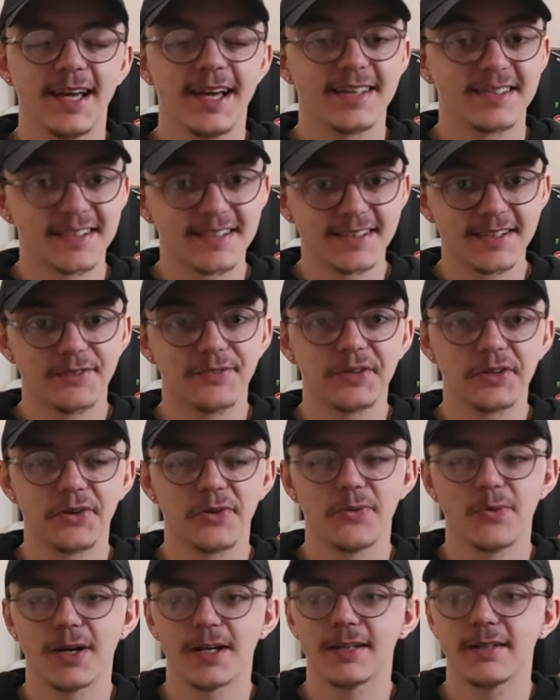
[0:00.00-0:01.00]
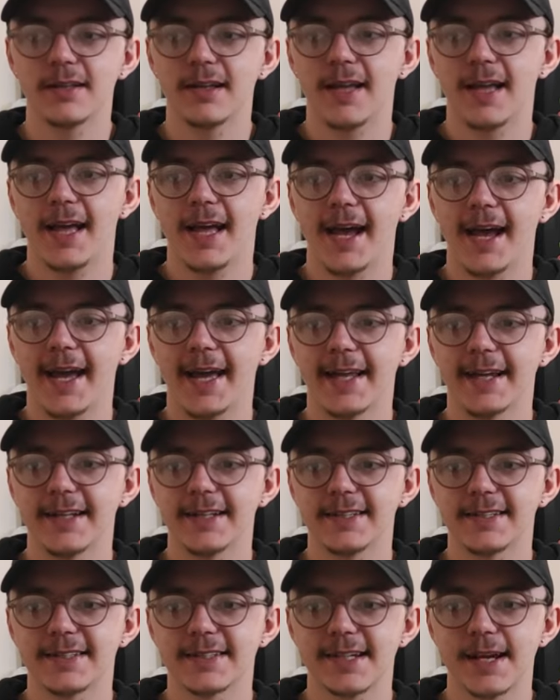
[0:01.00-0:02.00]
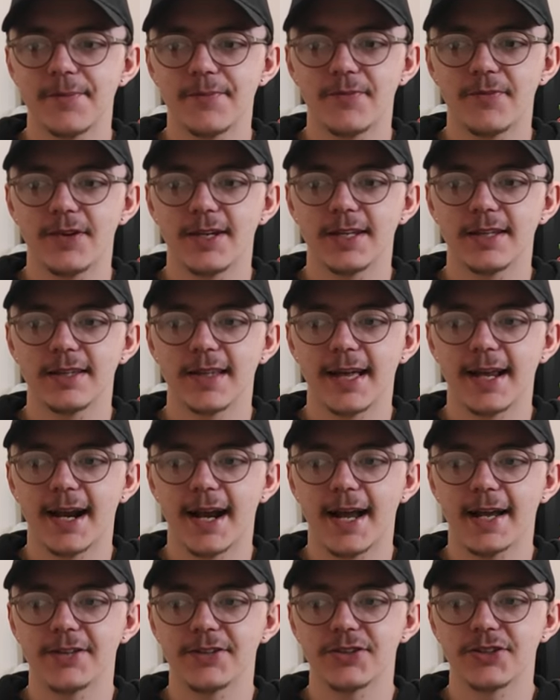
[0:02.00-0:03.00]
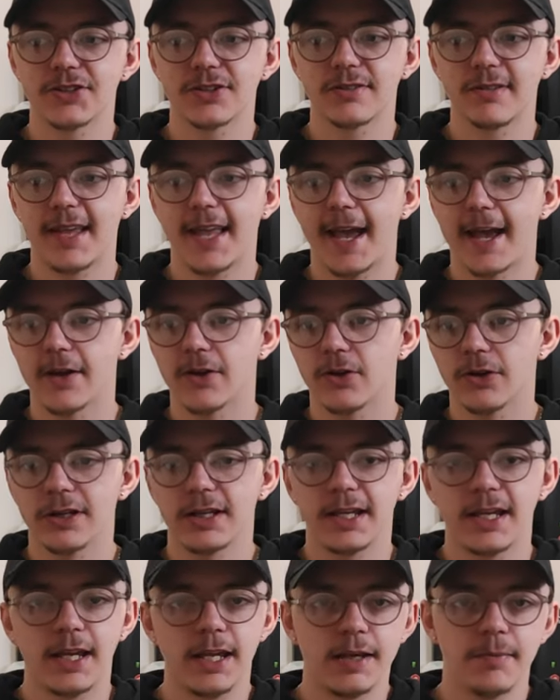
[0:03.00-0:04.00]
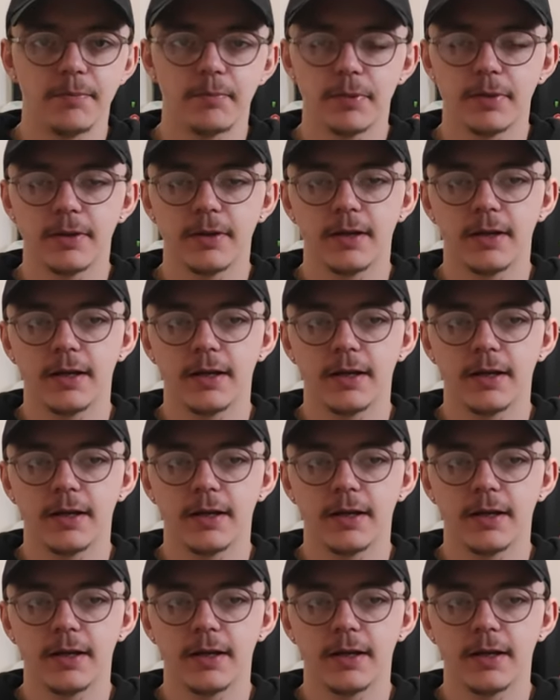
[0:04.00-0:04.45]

It's a difficult one, and it's something that I just cannot keep